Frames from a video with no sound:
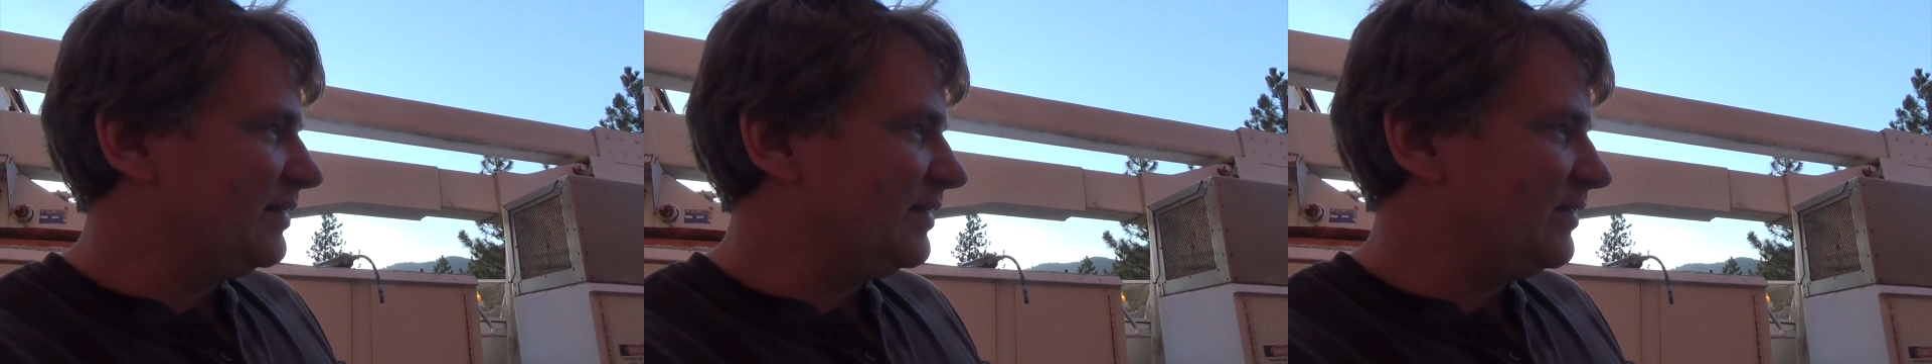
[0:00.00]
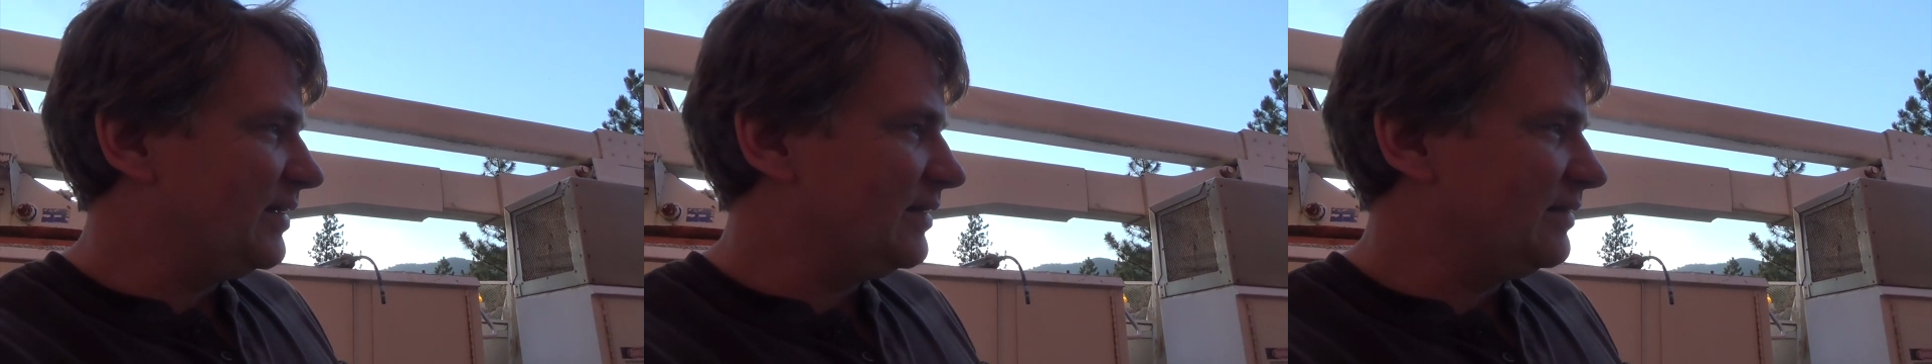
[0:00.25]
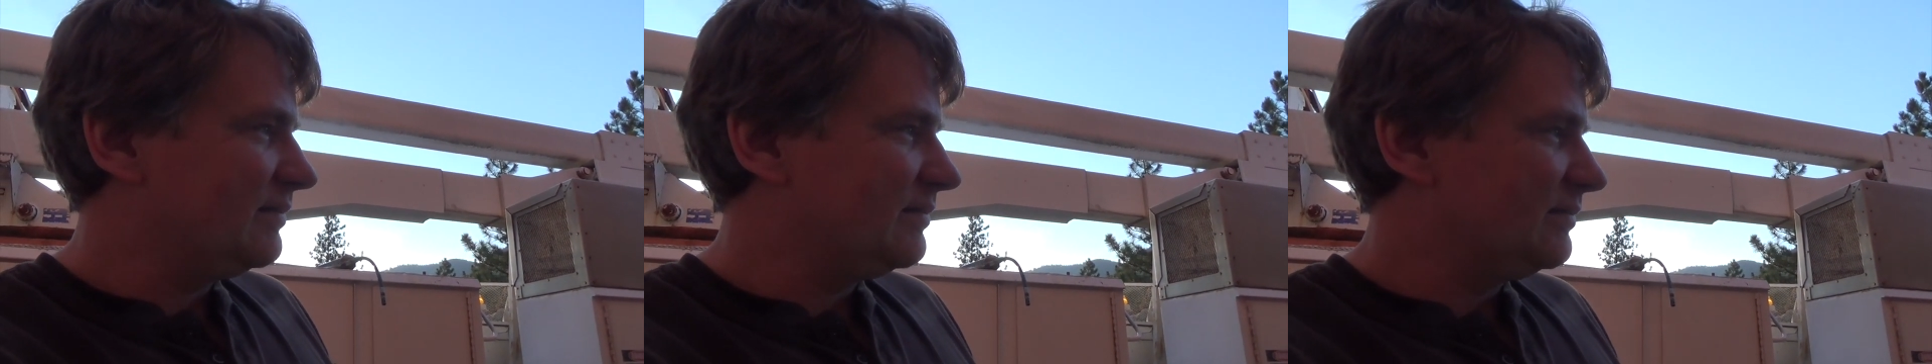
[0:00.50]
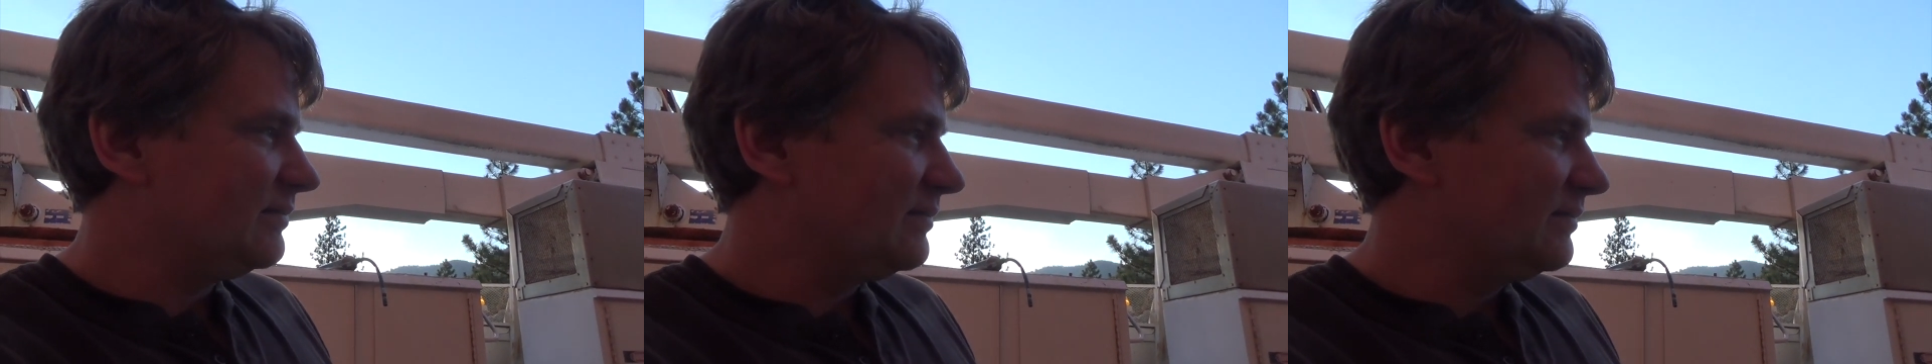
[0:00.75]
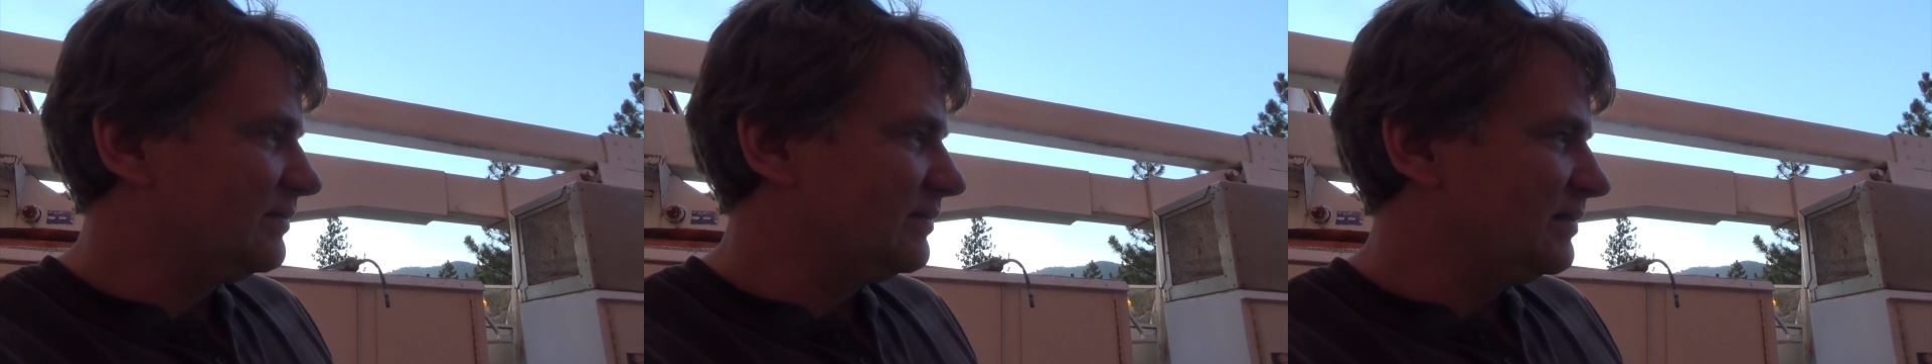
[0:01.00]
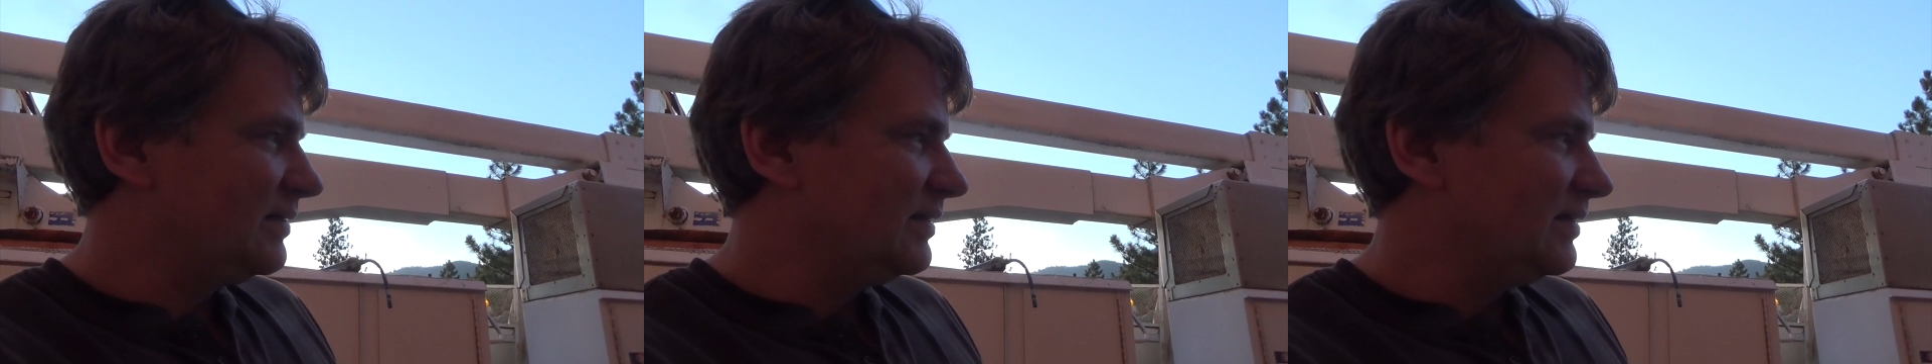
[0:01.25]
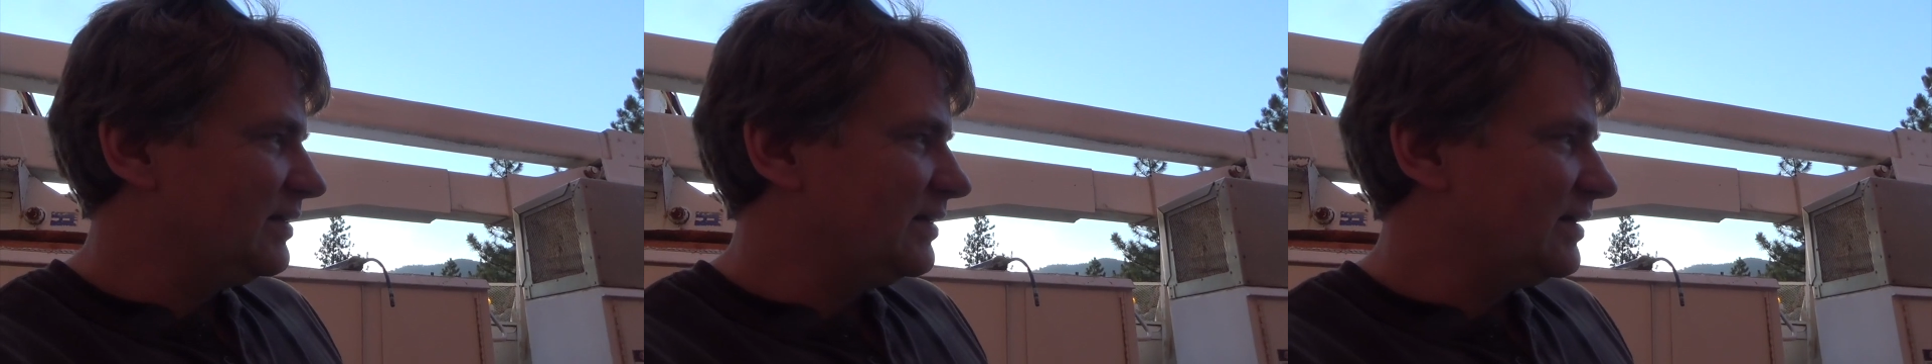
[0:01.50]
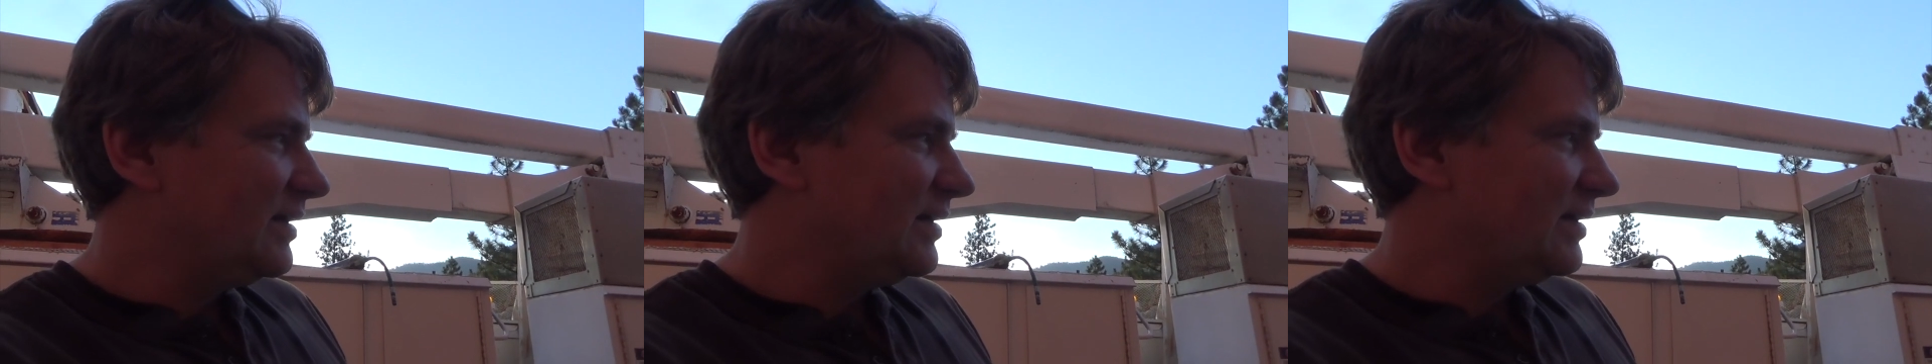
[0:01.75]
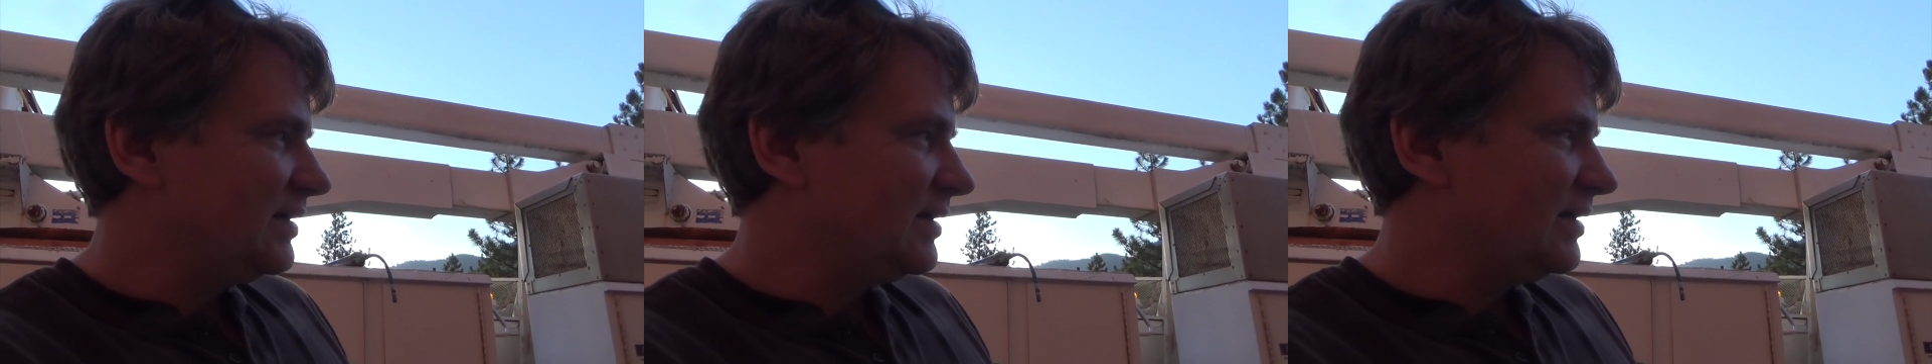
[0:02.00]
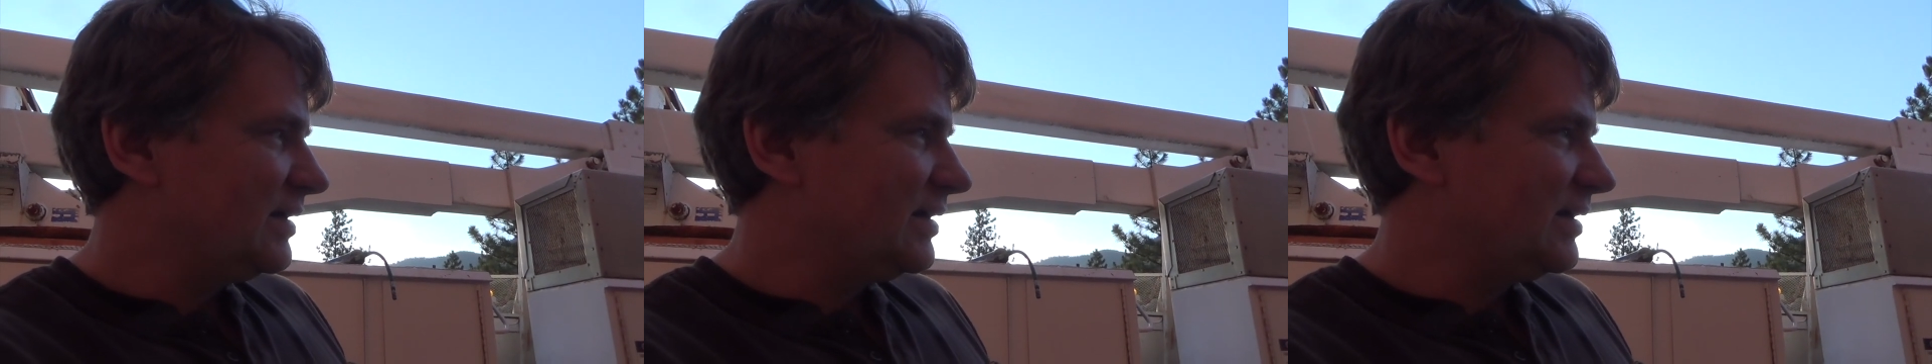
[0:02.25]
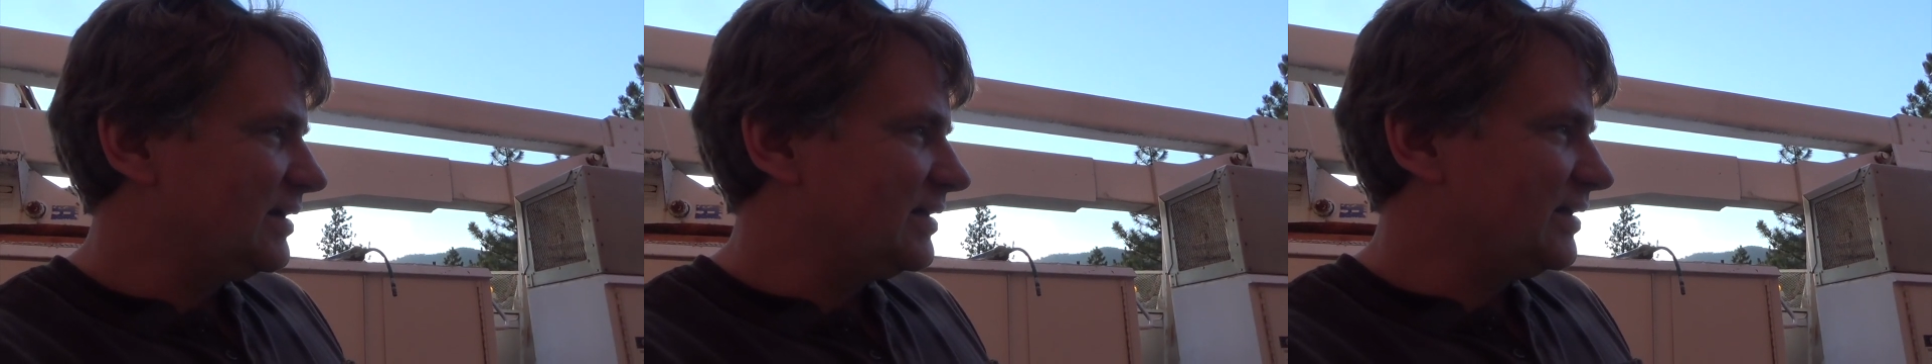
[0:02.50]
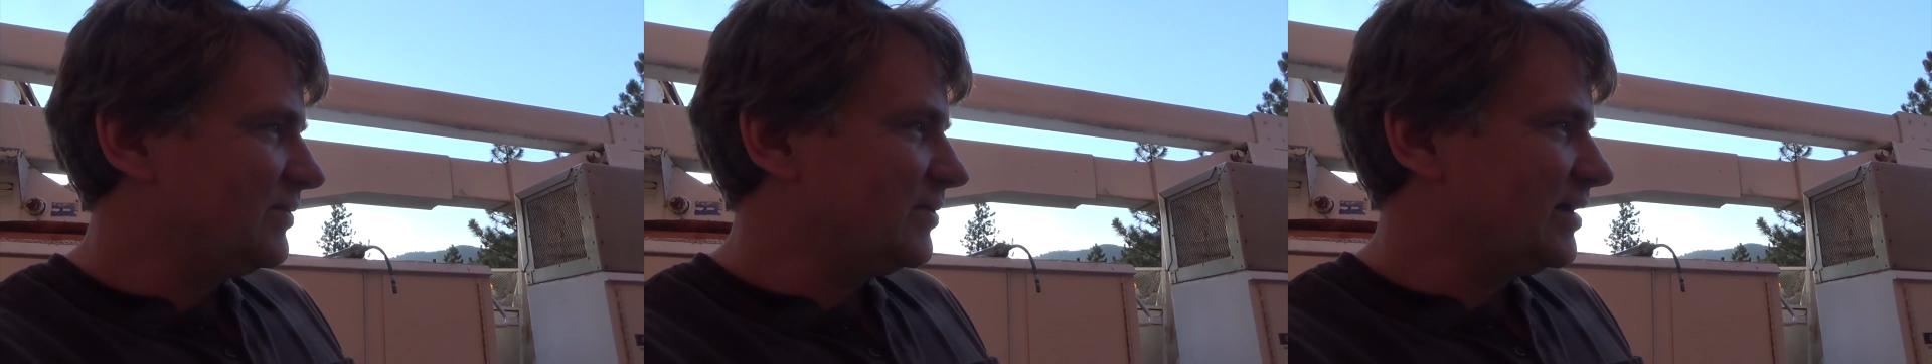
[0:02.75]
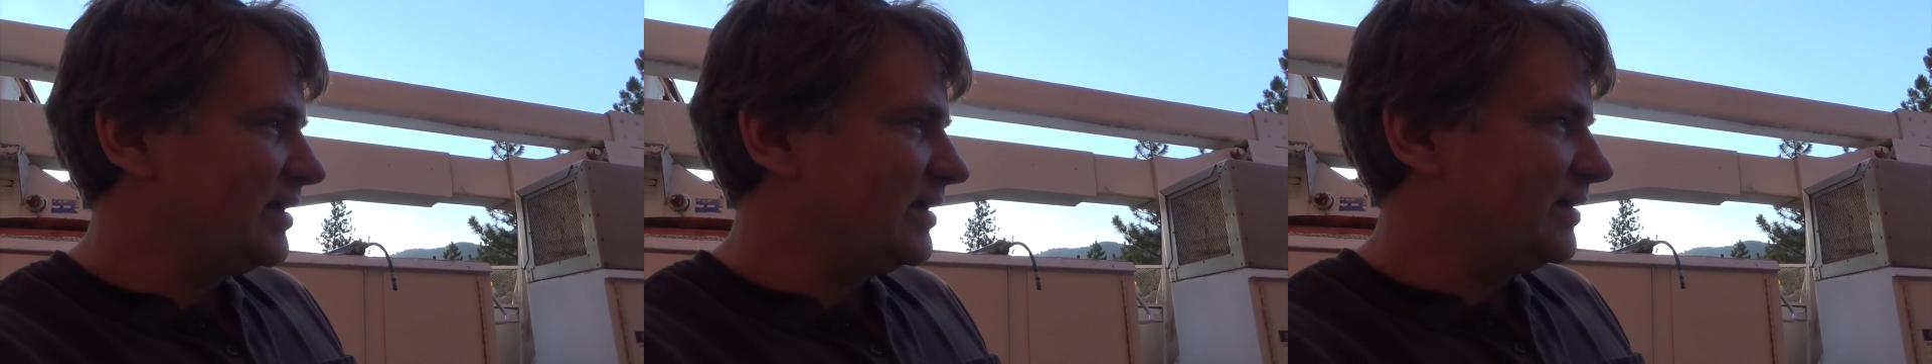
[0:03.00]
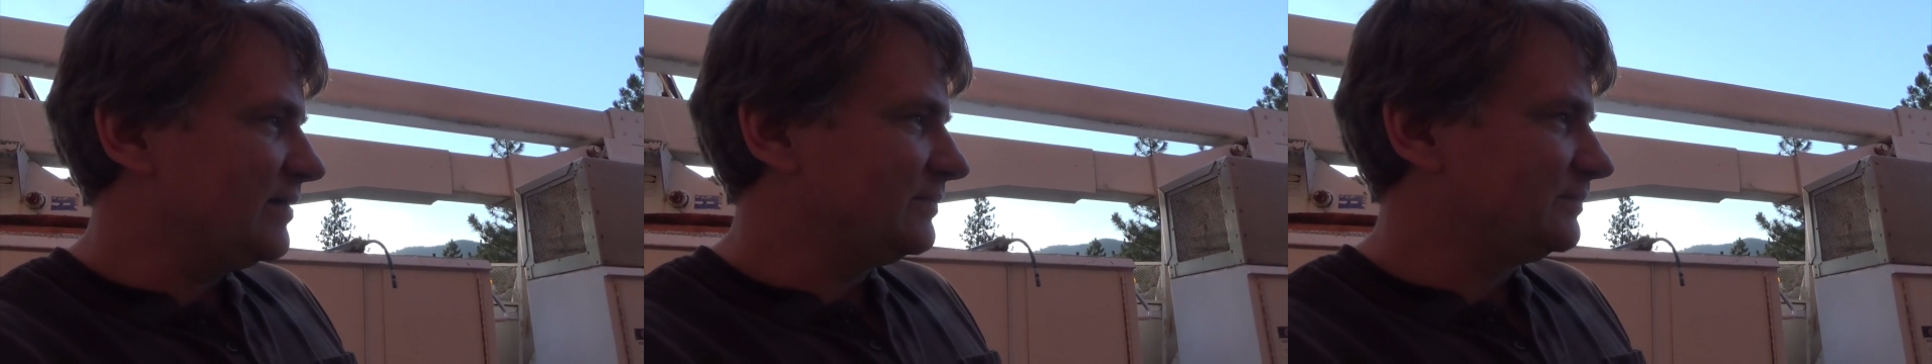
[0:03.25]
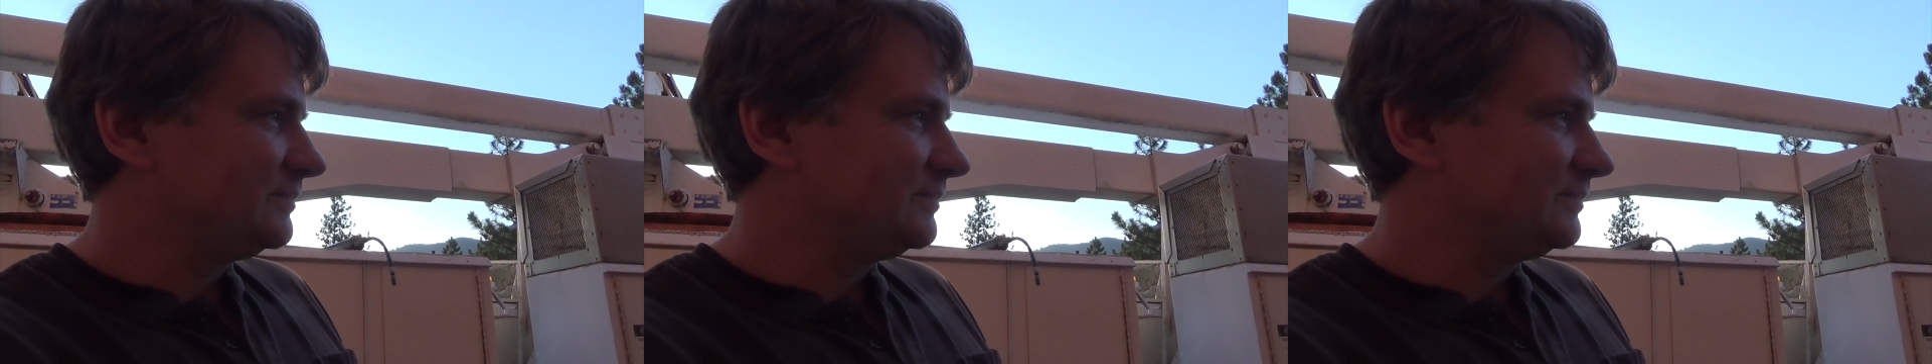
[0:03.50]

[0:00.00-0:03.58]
and then I think we're out of here.